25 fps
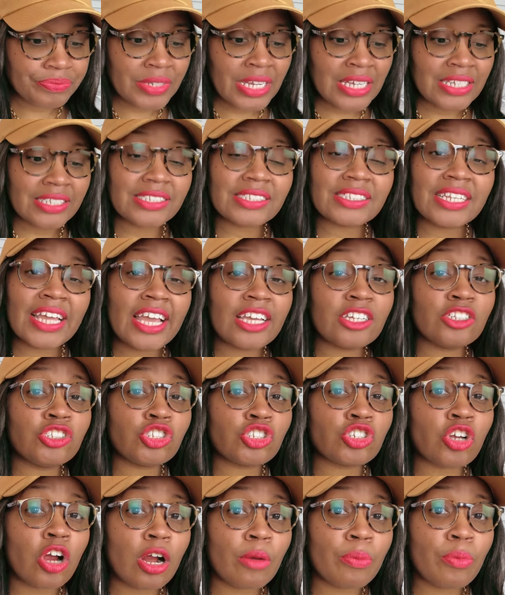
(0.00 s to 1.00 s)
stays
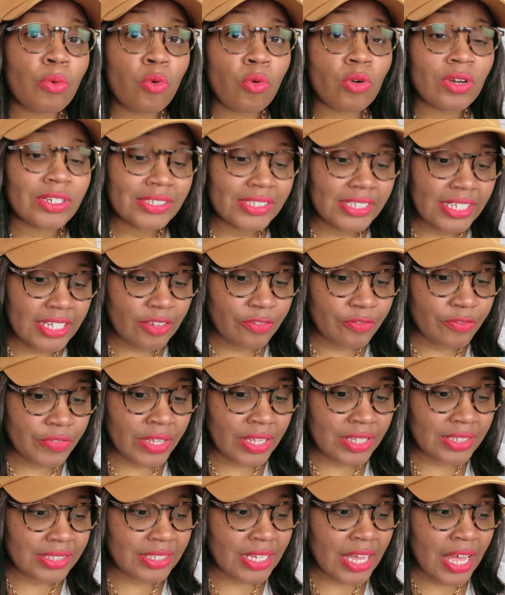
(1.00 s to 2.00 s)
sharp on
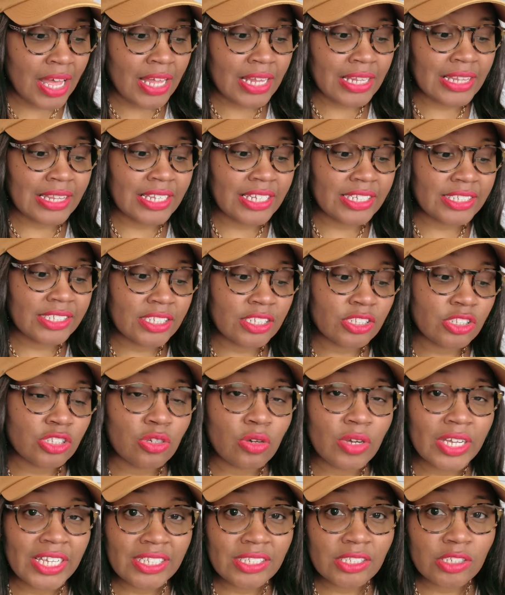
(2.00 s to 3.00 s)
defense, listen to
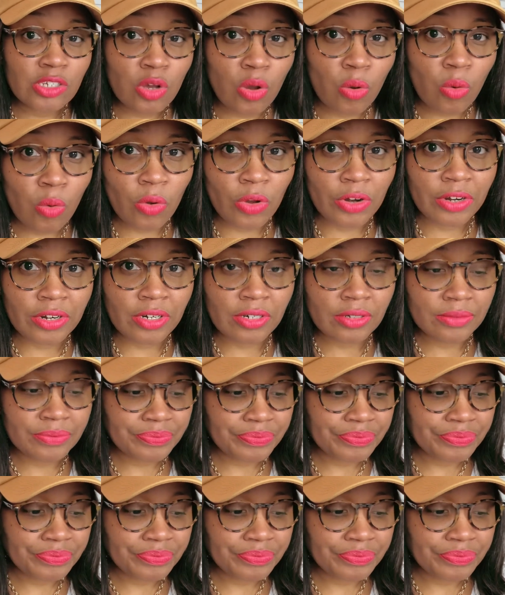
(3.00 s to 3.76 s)
his corner.